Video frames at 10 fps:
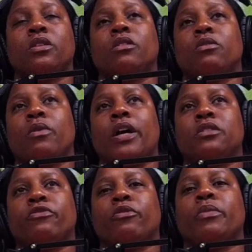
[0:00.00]
on the
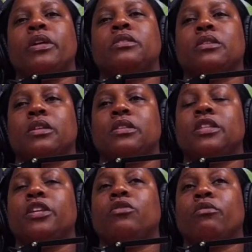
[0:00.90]
horizon for me is to
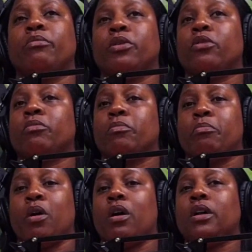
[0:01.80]
continue to build
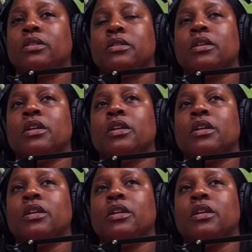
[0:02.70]
bonds,